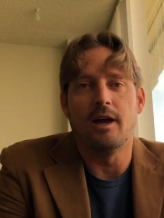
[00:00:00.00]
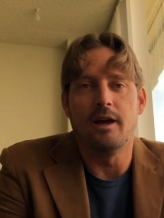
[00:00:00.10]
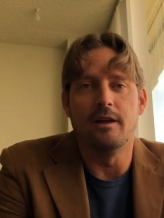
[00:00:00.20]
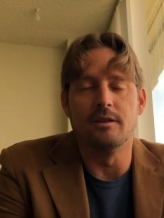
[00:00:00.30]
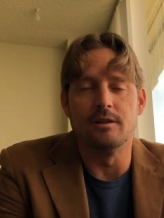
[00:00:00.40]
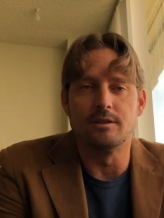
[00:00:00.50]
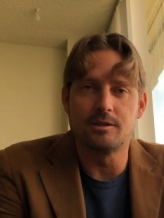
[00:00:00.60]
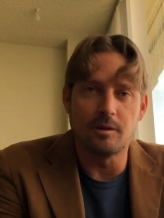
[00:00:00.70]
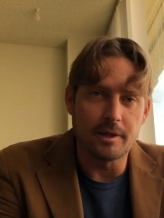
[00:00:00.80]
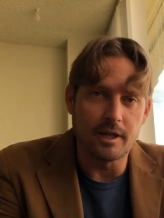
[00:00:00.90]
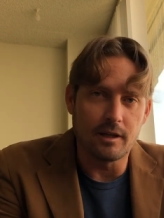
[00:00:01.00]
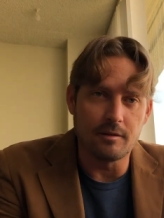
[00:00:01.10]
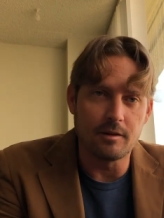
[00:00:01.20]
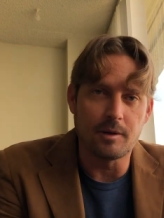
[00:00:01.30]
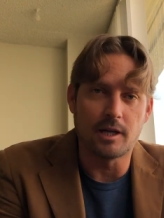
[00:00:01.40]
and there's so many
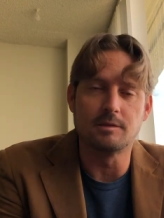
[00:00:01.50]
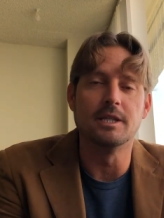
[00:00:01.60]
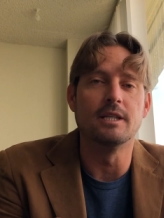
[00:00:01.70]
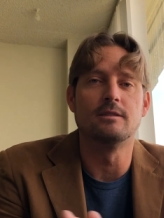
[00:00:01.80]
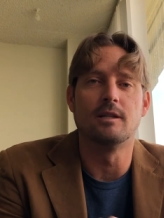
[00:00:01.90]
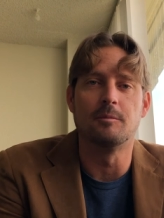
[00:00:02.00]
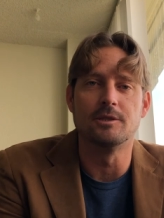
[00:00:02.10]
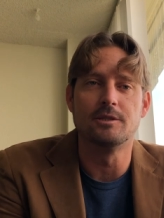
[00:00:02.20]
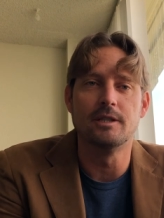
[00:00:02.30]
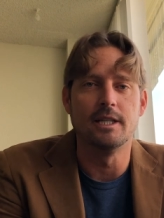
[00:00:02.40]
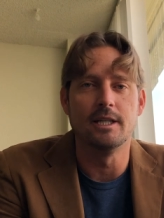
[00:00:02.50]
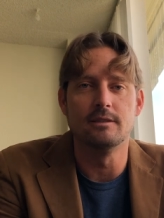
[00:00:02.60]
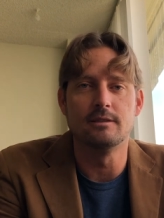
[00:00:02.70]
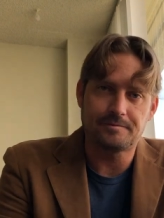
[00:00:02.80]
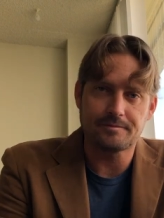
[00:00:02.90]
possibilities and
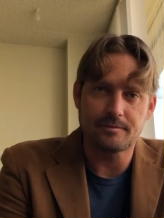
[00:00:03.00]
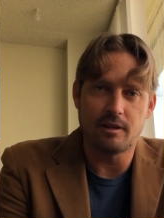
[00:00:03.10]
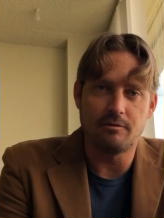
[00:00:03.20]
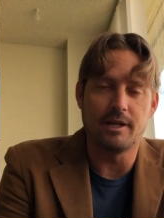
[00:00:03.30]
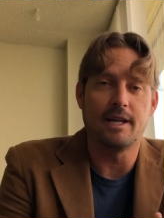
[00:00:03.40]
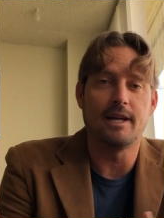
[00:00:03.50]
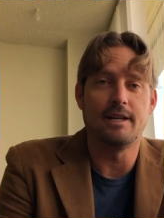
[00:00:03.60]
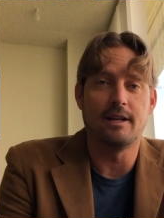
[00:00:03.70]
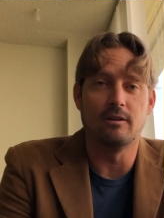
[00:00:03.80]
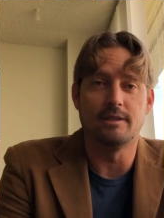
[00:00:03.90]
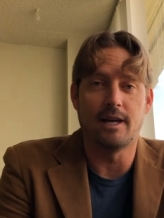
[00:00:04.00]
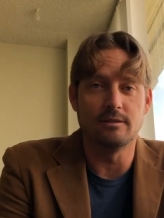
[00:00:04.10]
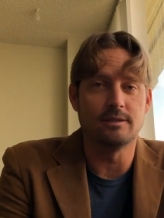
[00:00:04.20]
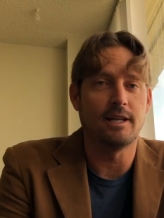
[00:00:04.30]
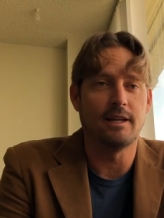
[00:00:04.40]
opportunities. If we could get it narrowed
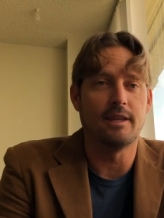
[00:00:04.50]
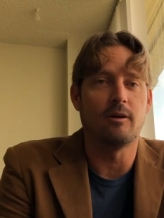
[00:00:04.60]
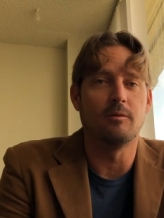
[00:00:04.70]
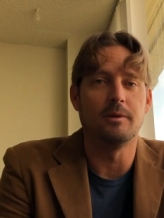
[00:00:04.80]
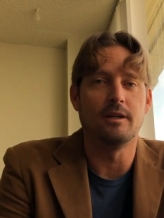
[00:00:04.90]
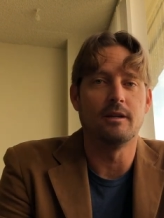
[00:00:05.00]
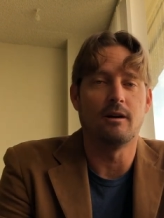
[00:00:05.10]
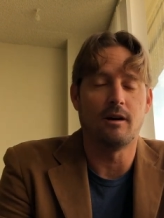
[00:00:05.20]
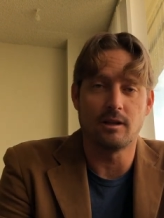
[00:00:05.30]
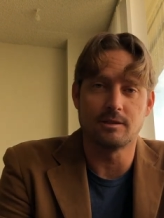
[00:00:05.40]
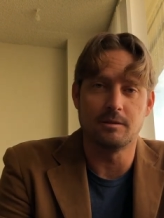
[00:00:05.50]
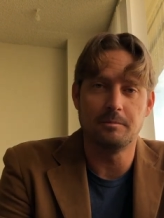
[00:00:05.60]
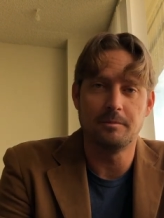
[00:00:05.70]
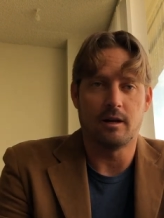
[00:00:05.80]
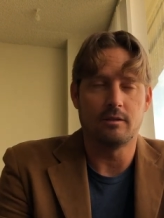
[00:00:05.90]
down today, that would be
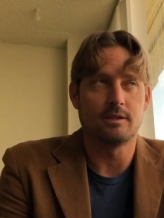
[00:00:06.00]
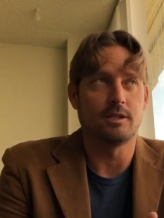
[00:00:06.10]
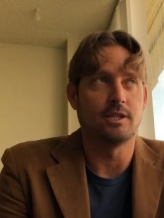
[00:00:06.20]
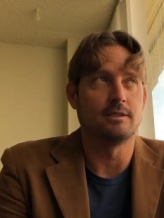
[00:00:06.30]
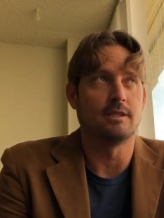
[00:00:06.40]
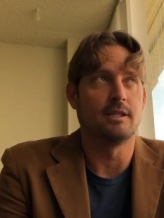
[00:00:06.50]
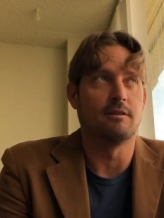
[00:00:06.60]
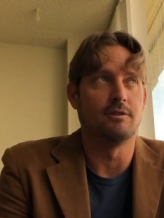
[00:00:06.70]
awesome. I was suggesting that